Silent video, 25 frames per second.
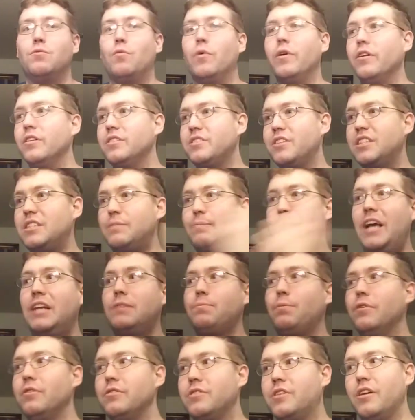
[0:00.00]
Where's the Smash
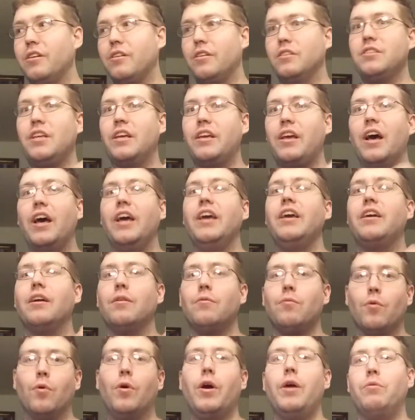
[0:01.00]
Brothers characters like Ike
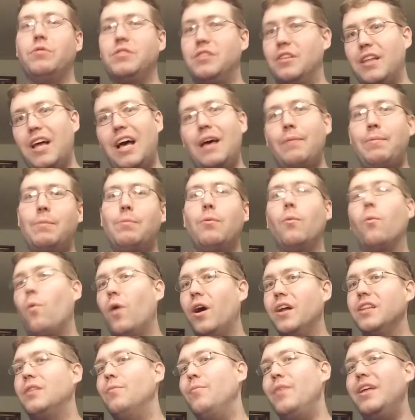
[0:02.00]
and Roy, which a lot of people
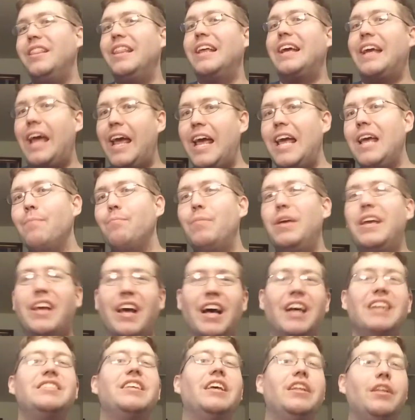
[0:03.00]
want them in the game
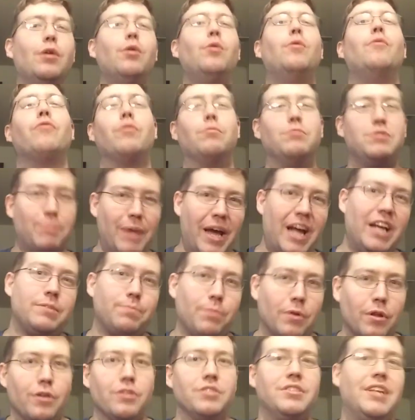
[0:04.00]
because they know them from Smash
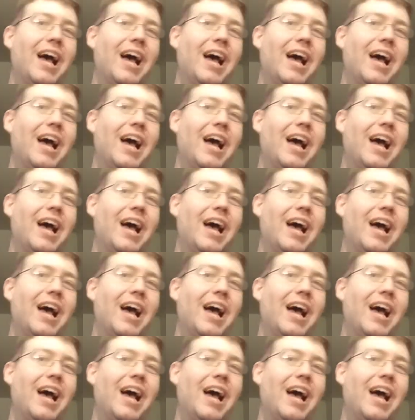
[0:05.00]
Brothers,